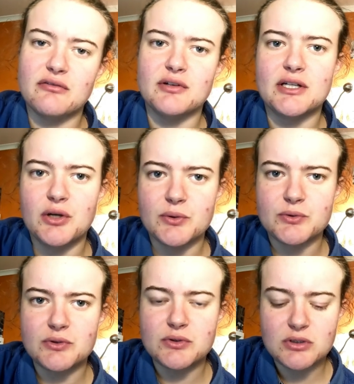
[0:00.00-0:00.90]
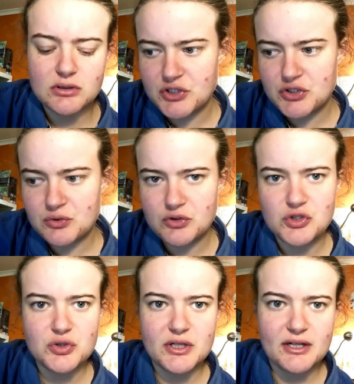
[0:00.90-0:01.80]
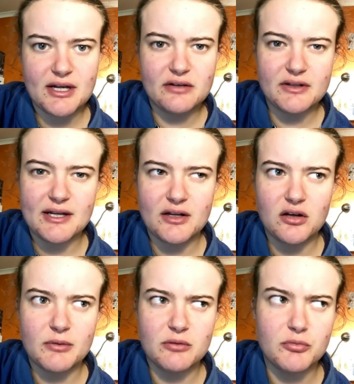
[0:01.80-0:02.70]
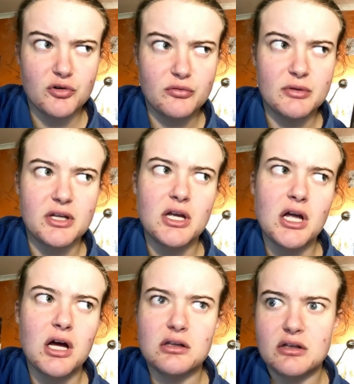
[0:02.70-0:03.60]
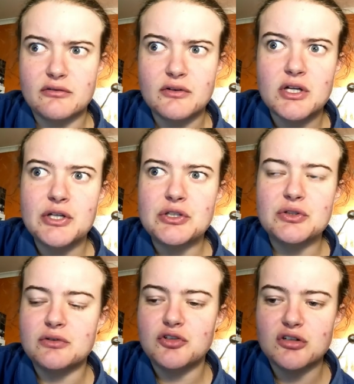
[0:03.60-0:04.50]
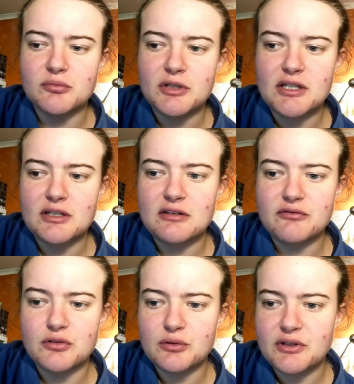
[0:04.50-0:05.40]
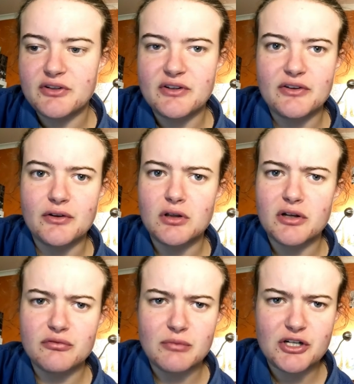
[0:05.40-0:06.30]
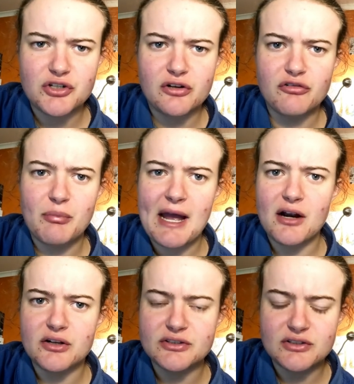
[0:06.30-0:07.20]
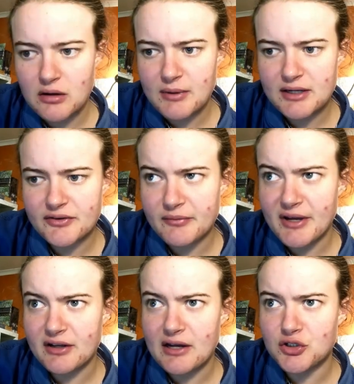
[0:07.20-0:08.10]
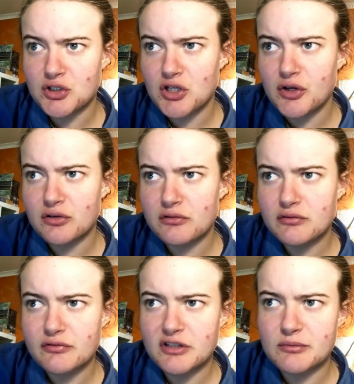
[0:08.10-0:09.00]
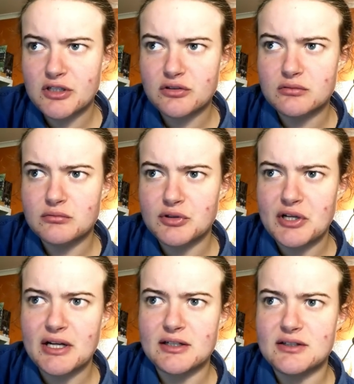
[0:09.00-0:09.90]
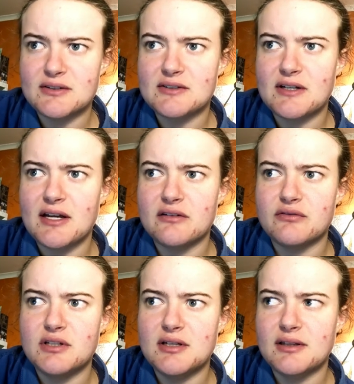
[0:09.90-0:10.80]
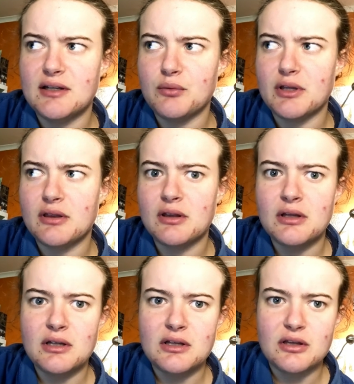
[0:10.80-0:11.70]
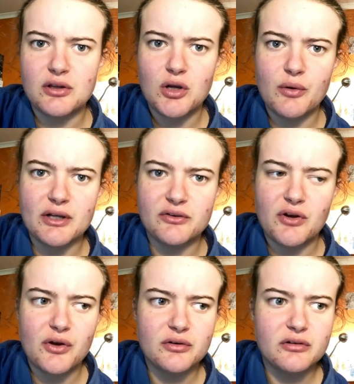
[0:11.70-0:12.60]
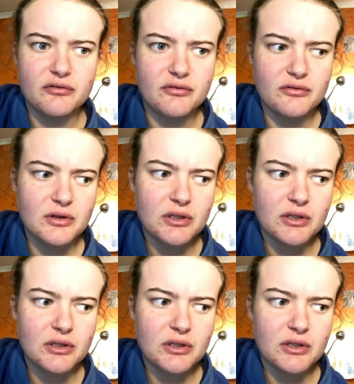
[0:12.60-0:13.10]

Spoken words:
Ivory Coast, which was during kind of an economic boom and a lot of European influence. There's a lot of mention of Paris, and it's about a young female protagonist kind of dealing with the goings-on of